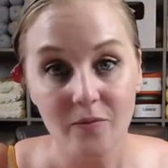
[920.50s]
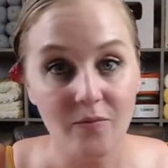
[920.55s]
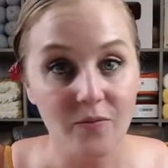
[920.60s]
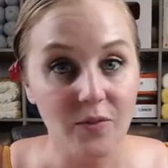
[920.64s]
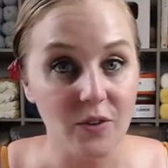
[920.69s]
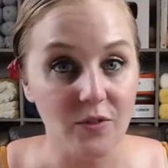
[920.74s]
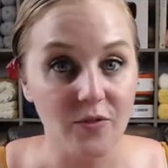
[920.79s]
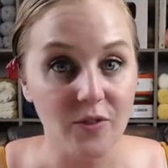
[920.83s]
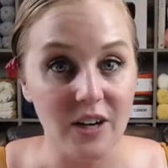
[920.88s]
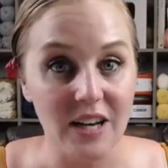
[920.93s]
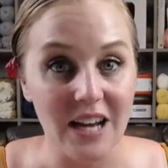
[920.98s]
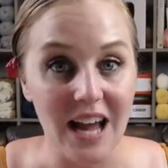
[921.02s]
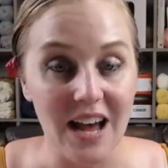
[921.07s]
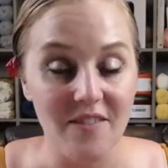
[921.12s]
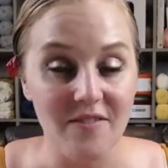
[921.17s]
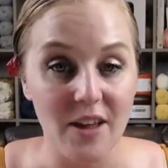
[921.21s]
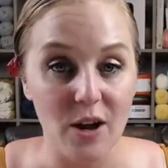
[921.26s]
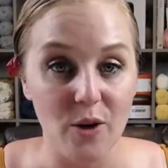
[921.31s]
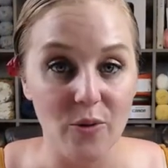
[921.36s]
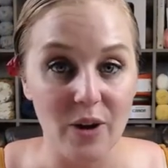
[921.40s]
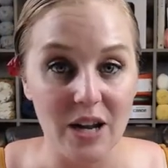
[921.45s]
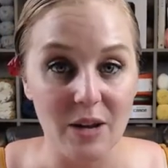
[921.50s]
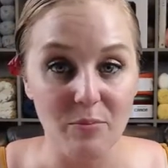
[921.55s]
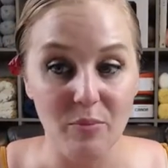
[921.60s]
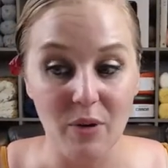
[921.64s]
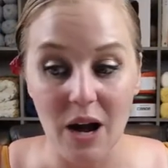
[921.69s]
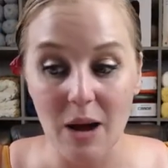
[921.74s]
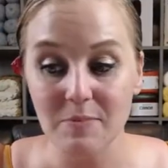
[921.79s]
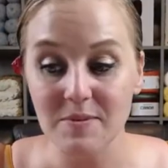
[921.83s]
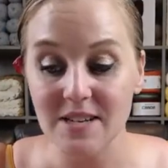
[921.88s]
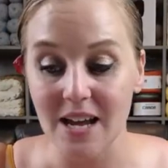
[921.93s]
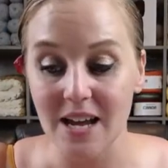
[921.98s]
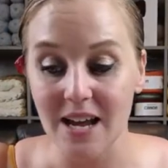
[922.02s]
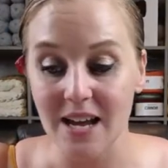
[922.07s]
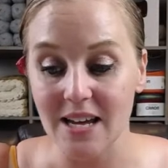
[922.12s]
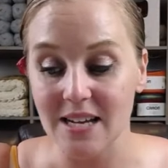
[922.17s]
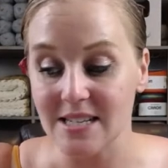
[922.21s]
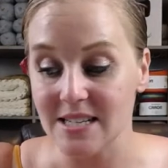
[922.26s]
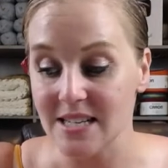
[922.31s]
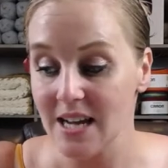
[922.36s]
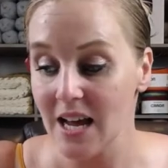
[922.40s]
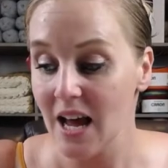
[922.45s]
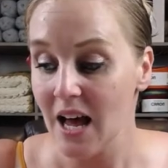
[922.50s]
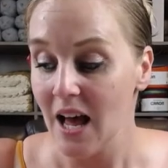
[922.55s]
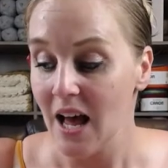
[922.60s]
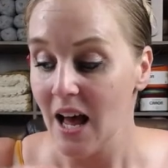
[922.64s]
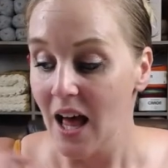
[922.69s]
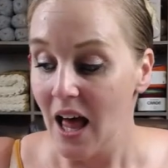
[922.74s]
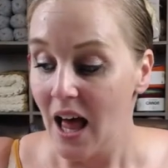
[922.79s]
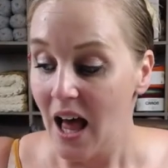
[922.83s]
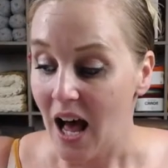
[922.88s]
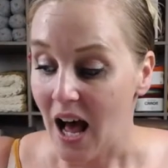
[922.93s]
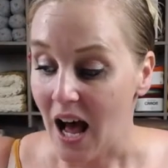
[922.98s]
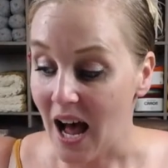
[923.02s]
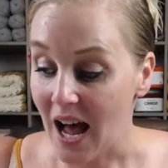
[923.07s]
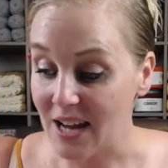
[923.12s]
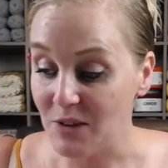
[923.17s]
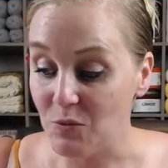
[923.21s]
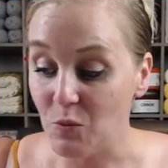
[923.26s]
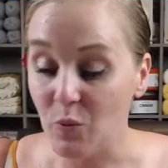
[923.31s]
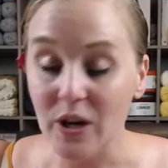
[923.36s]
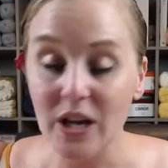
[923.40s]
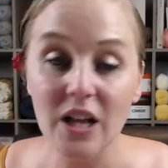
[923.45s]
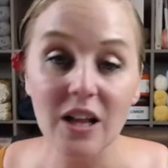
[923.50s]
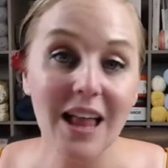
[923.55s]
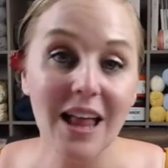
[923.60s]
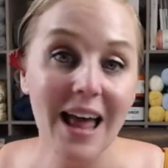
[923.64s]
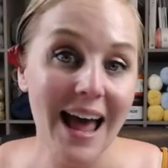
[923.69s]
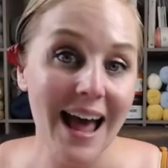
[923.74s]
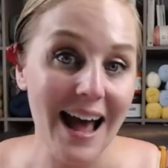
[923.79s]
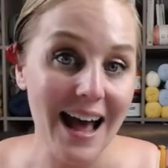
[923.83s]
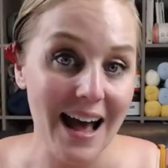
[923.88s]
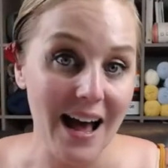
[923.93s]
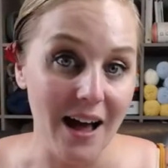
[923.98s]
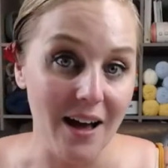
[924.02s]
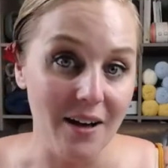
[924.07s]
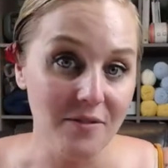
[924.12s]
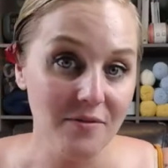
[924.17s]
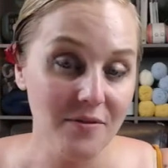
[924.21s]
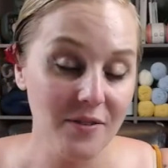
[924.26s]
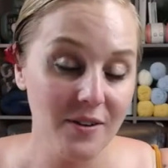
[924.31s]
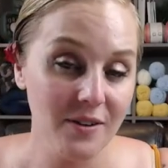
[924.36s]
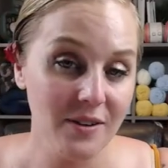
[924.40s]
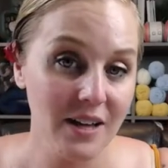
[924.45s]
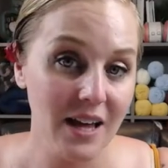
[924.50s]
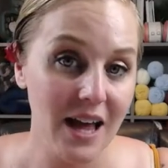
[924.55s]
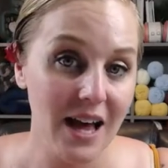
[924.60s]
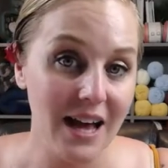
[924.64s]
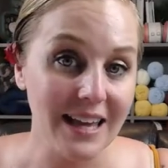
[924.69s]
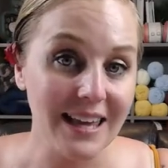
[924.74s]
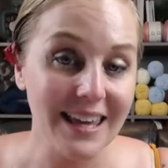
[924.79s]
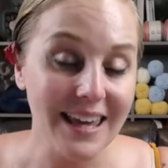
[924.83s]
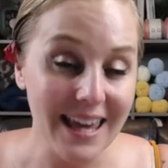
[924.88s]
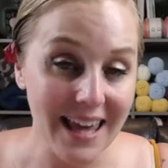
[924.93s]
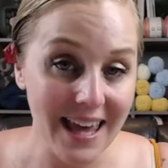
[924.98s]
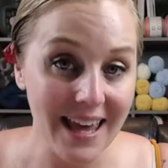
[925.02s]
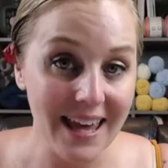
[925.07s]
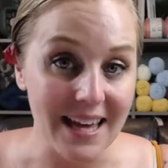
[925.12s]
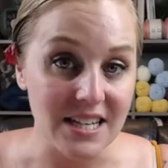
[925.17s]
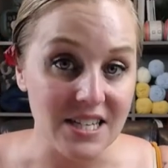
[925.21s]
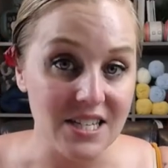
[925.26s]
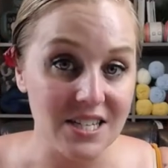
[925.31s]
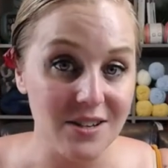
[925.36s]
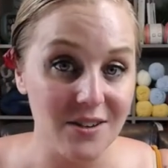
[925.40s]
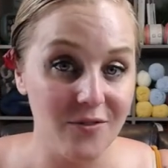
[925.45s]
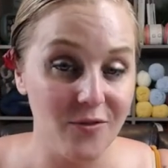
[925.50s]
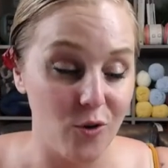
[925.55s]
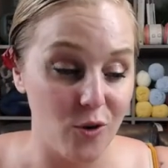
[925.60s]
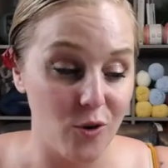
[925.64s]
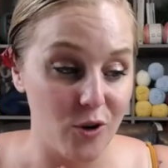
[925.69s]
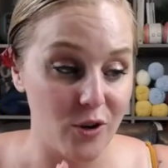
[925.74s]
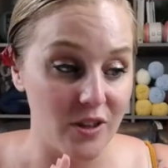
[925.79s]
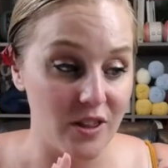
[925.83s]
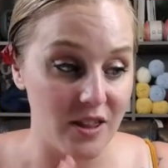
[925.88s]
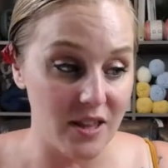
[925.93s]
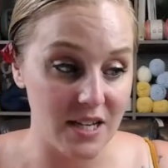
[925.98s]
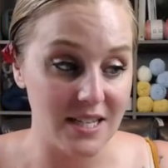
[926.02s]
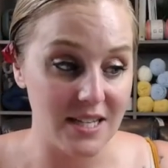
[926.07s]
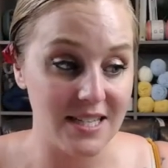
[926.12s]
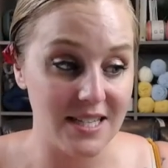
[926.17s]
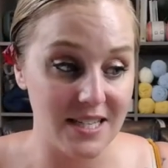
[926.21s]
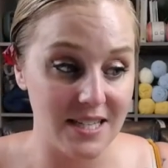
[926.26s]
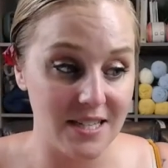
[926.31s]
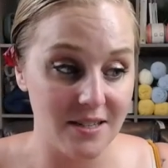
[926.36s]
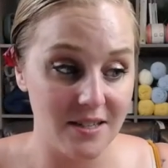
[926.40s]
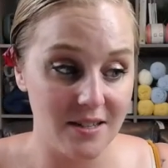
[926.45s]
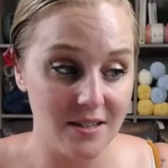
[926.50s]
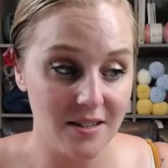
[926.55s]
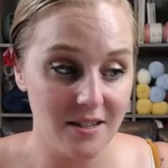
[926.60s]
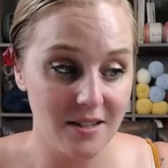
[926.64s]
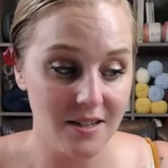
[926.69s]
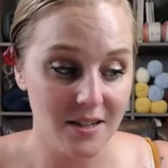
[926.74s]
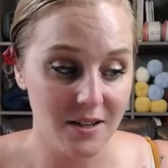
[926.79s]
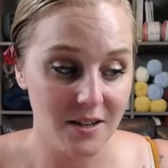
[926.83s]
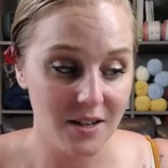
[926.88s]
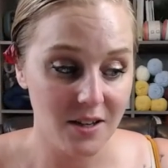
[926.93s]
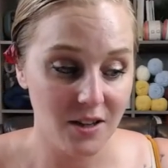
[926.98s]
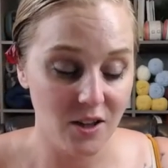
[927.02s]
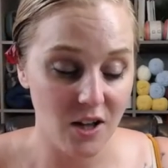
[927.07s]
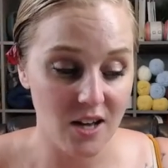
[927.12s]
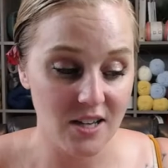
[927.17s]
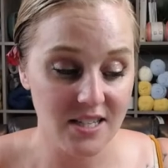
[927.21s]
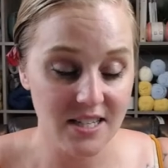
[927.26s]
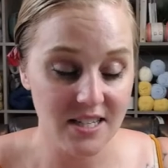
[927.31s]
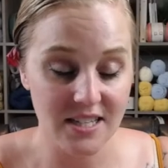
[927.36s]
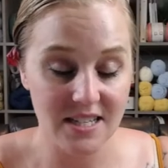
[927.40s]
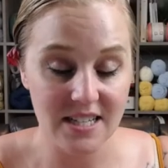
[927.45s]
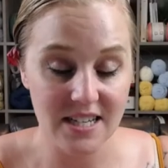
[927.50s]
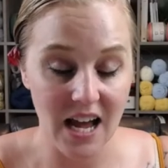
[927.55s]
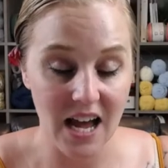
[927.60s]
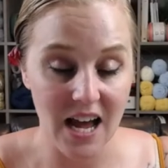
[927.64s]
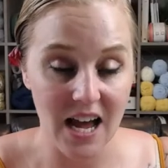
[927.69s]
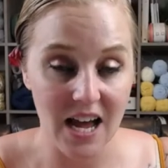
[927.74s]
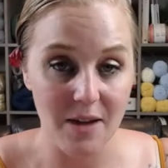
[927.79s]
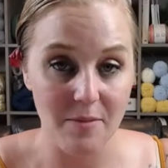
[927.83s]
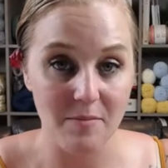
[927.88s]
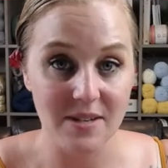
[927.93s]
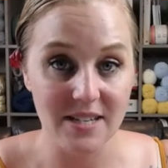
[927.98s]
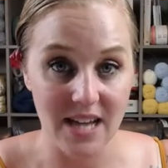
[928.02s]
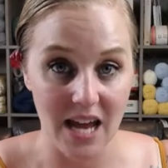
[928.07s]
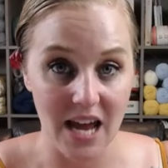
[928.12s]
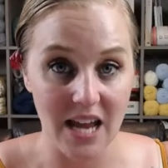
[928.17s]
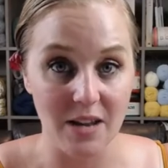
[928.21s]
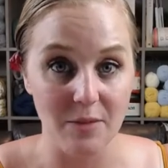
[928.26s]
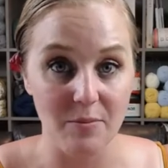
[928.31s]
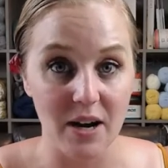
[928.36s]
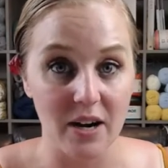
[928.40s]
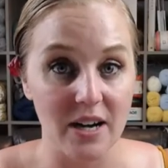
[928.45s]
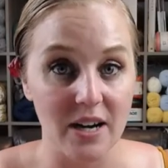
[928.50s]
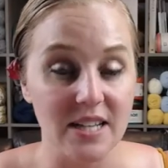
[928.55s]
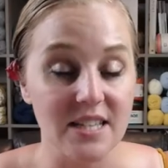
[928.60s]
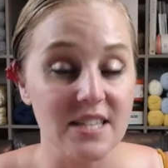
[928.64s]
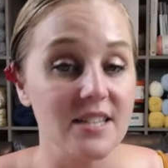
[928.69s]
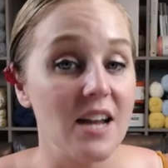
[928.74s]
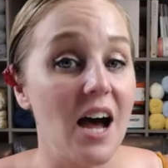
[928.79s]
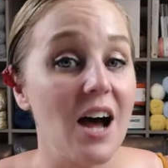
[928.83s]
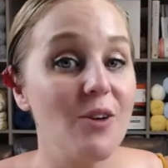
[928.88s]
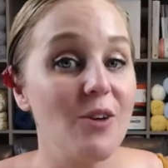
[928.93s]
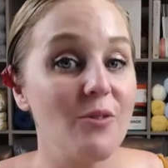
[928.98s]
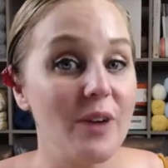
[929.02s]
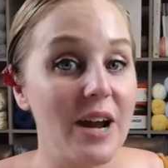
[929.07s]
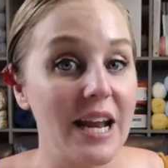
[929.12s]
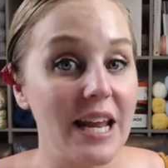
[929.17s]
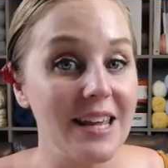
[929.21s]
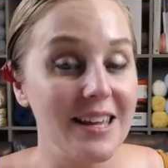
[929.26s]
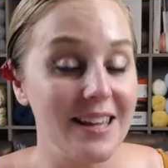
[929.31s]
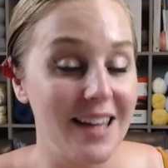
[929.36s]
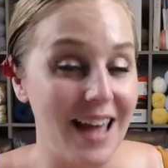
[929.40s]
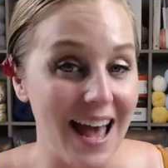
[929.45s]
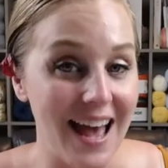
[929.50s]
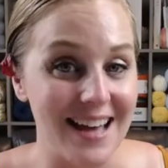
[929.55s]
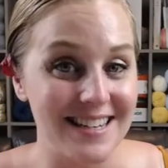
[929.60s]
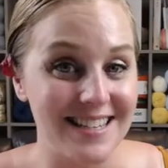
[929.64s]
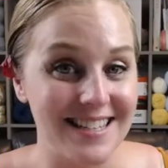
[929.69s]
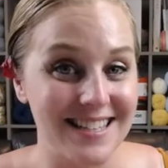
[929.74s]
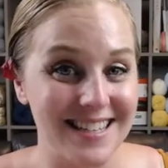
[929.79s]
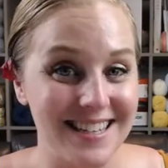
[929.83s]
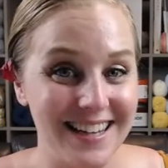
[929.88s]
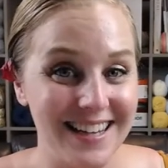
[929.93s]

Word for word: feel free to have that ready prepped. And I will have a kit for this Lost in Time teddy bear. It's not ready yet.